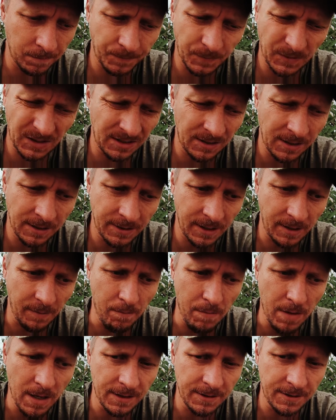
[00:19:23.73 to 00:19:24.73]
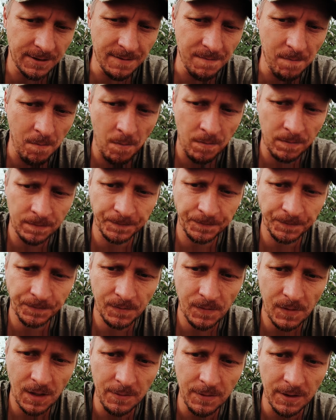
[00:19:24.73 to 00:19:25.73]
It just tastes like medicine.
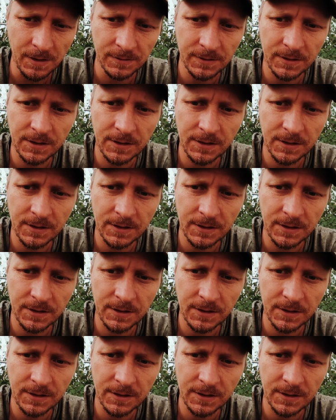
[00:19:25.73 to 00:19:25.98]
I mean,